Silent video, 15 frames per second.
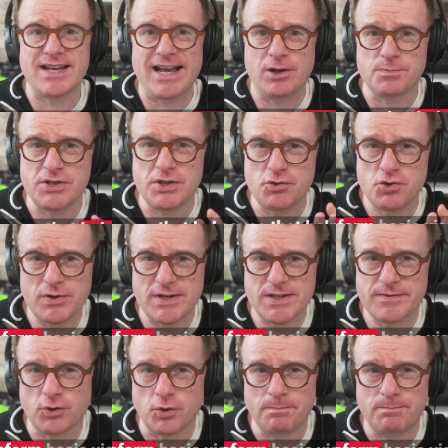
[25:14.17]
helps you
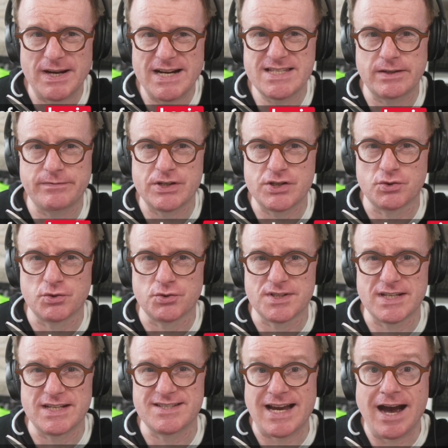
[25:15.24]
transform basic
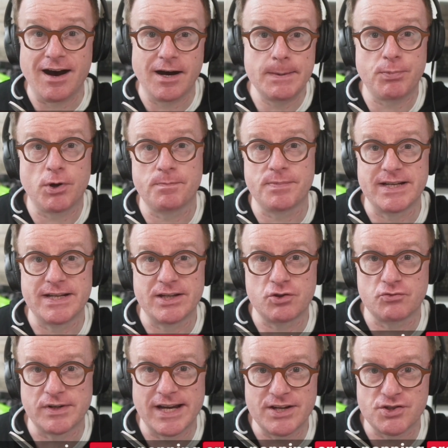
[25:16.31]
visuals into eye-popping
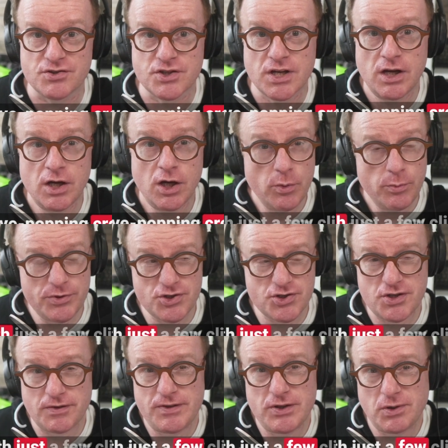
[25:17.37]
creations with
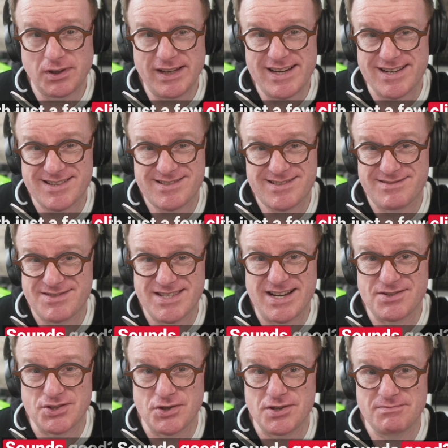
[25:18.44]
just a few clicks.
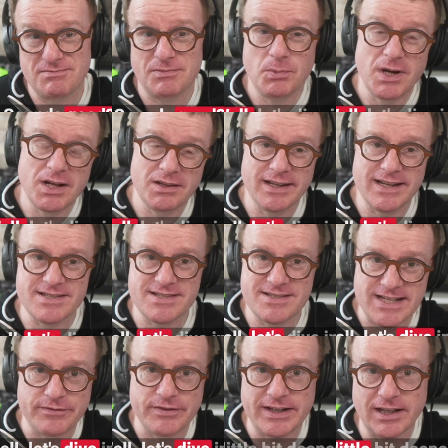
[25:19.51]
Sounds good? Well, let's
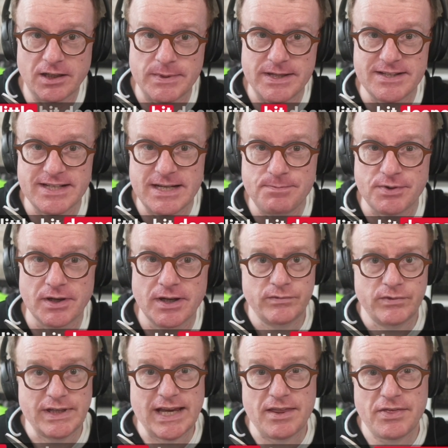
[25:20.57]
dive in a little bit deeper.
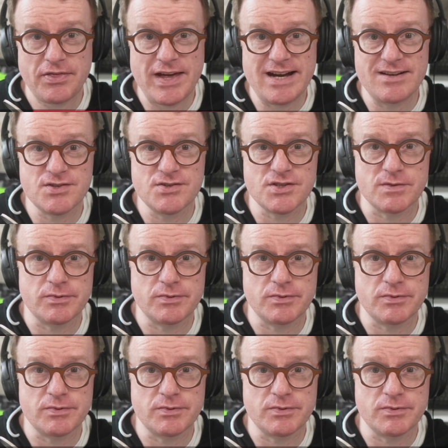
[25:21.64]
You get thousands of